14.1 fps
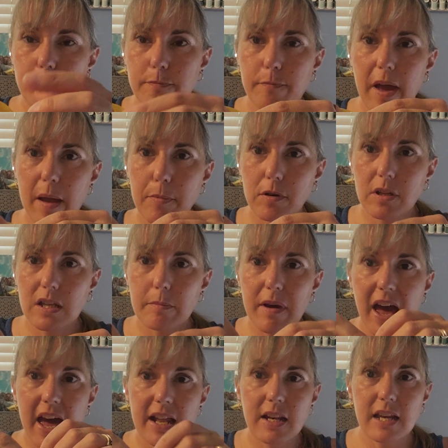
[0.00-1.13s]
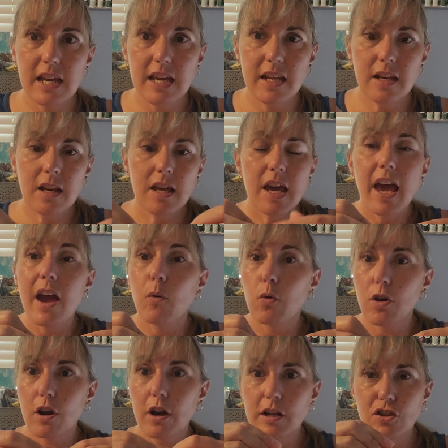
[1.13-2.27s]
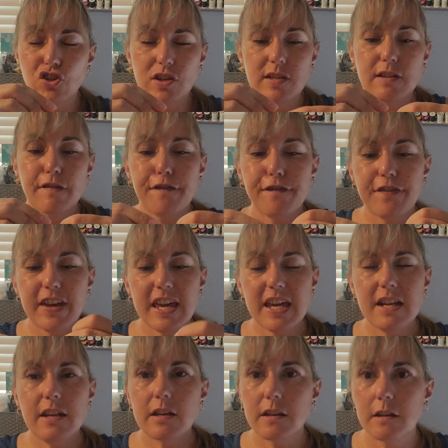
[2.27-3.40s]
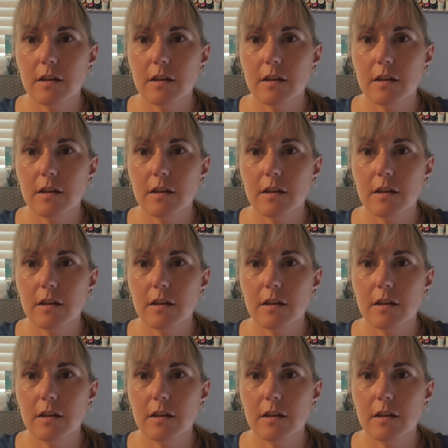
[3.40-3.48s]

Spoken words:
paper clip end in, and we're going to just feed